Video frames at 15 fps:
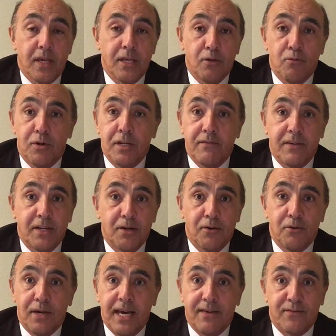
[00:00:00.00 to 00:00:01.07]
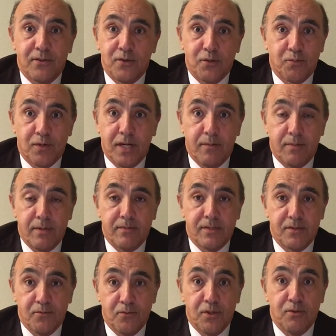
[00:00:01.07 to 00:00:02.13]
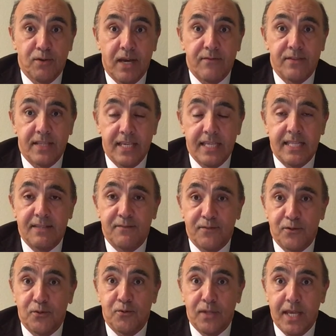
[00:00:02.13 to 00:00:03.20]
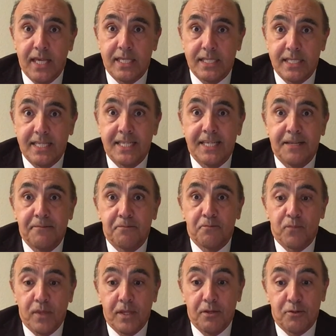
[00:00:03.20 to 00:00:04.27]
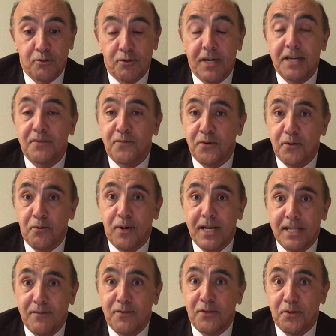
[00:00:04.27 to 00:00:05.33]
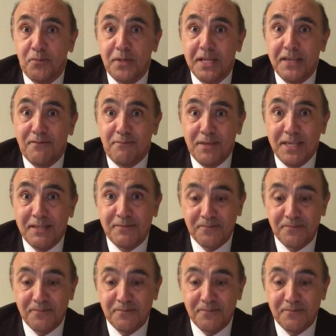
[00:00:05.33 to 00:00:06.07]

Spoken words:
You won't even know you have those problems when you haven't eaten for 2 days. Try it for a while if you don't believe me.